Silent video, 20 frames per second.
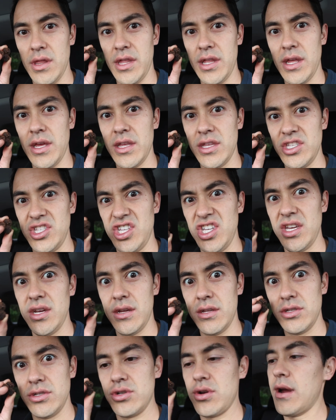
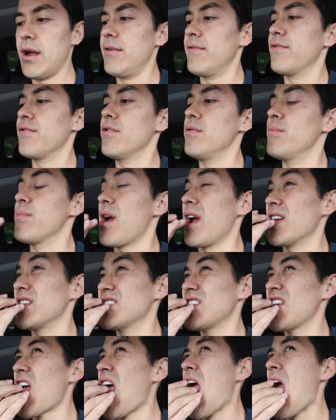legit dried fruit
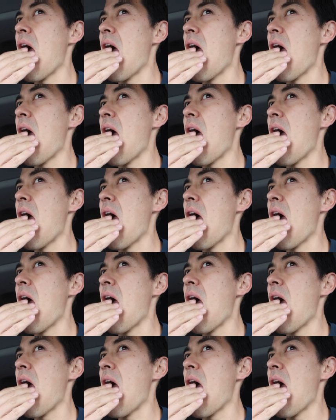bites.